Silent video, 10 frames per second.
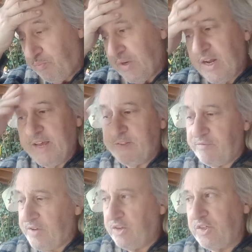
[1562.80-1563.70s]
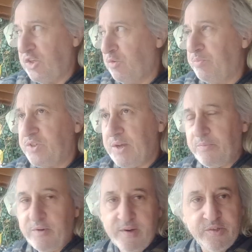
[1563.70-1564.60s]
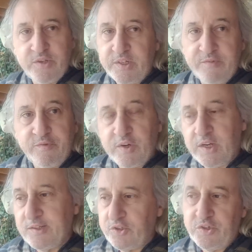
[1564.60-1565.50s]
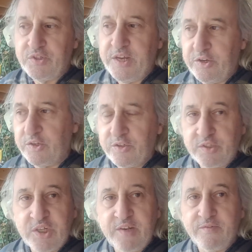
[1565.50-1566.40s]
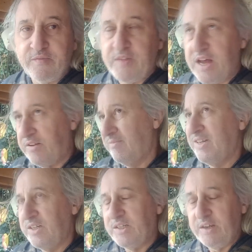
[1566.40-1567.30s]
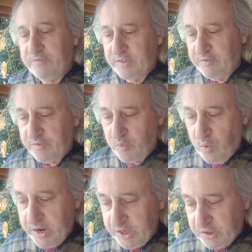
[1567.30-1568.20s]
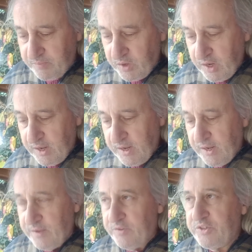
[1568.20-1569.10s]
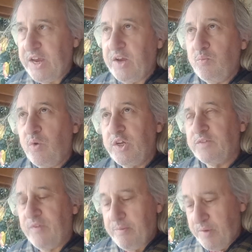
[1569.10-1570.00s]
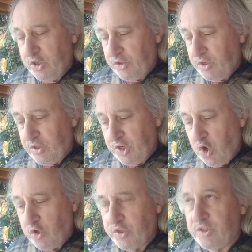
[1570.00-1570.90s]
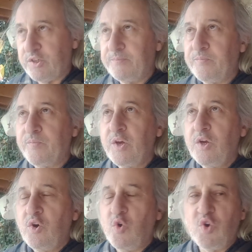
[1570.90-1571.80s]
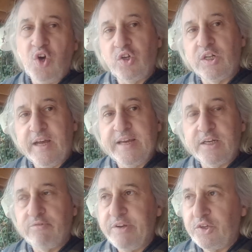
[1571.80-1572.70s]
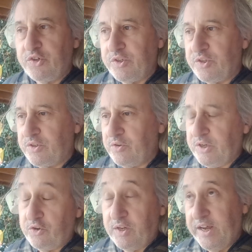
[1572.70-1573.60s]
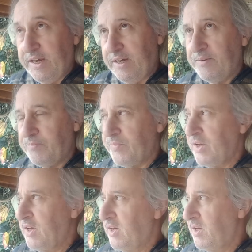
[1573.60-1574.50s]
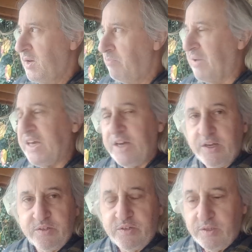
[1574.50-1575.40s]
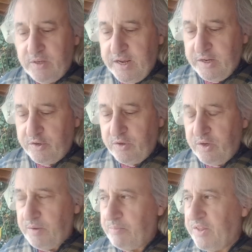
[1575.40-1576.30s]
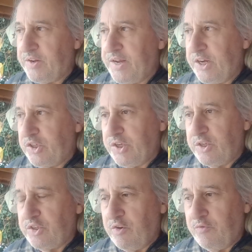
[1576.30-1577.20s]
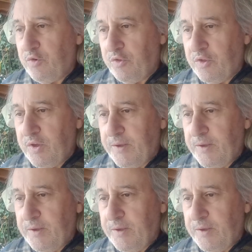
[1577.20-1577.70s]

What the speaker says: be like the fountain could be somewhere else in different cultures. They could conceive of that in different ways. The second one is very much that the gods or godlike creatures, or godlike beings like Mother Nature and so forth,